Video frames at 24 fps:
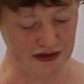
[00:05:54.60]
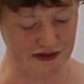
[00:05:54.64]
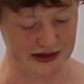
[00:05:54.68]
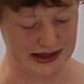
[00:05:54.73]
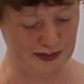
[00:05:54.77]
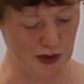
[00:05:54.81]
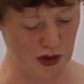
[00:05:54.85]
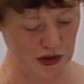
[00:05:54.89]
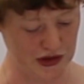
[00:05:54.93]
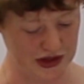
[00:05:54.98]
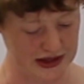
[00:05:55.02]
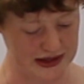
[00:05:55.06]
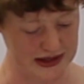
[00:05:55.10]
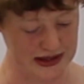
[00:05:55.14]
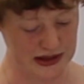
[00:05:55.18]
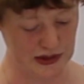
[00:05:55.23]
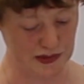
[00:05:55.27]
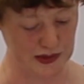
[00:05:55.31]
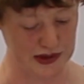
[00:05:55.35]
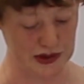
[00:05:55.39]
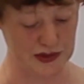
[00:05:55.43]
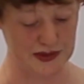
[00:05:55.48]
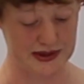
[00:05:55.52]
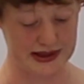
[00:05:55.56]

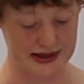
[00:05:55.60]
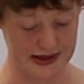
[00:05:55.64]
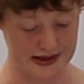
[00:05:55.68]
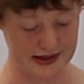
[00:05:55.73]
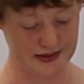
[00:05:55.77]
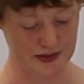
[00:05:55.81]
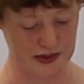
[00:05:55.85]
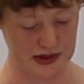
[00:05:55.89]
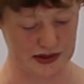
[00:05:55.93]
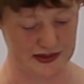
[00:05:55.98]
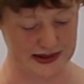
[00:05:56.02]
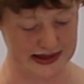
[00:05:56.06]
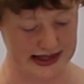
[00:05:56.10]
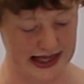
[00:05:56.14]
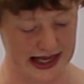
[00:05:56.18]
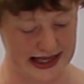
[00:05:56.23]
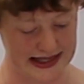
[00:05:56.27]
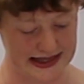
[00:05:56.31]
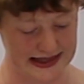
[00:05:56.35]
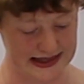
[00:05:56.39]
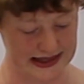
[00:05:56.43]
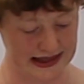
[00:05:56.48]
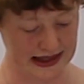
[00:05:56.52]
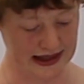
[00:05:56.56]
respondents, which was
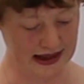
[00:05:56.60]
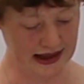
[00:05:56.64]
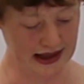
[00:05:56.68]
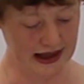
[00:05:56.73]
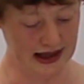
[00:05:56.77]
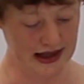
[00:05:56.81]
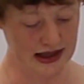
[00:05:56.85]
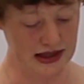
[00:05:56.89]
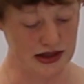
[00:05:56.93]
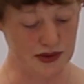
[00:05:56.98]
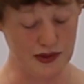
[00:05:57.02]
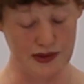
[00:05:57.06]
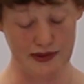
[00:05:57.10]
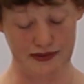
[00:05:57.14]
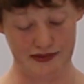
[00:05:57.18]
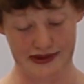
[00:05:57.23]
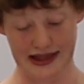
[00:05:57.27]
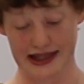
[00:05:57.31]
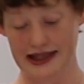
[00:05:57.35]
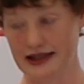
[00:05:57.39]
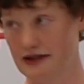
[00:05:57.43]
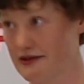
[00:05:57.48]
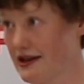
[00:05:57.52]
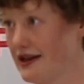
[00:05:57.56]
nice. So we're
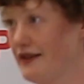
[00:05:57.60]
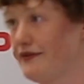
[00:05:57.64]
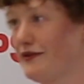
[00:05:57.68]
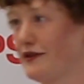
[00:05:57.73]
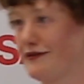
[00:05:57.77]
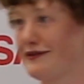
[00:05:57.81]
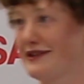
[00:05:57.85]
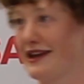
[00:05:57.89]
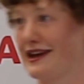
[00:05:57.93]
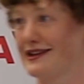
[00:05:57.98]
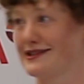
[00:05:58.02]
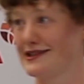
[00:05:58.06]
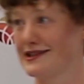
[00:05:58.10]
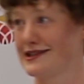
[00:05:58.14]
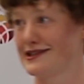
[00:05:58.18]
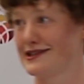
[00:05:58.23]
really grateful for that